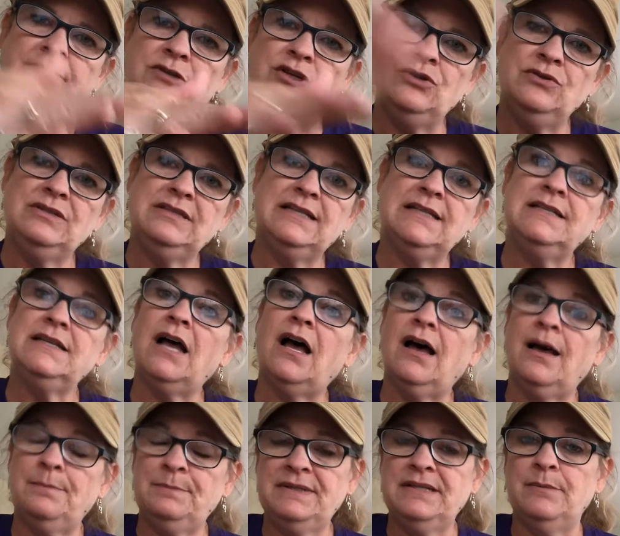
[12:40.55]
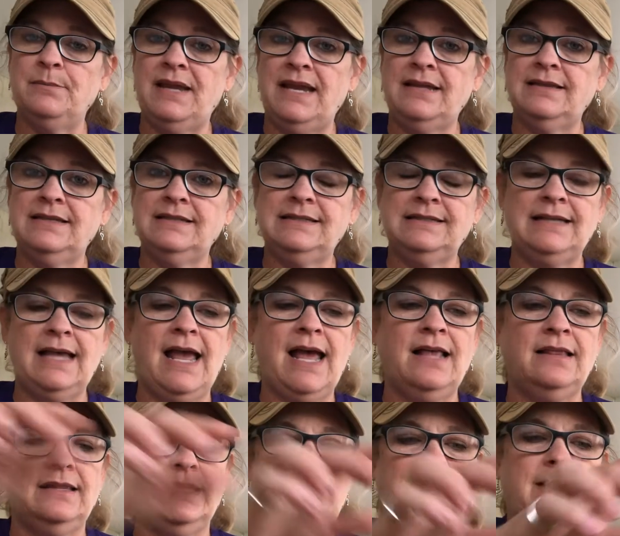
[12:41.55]
use the top to make the
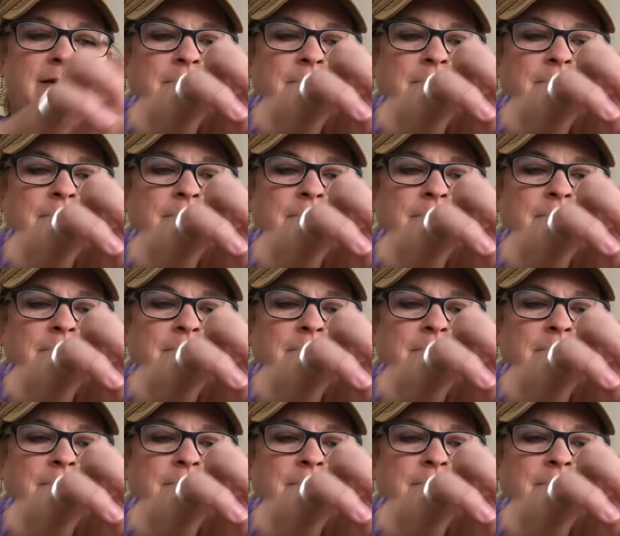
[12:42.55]
salad,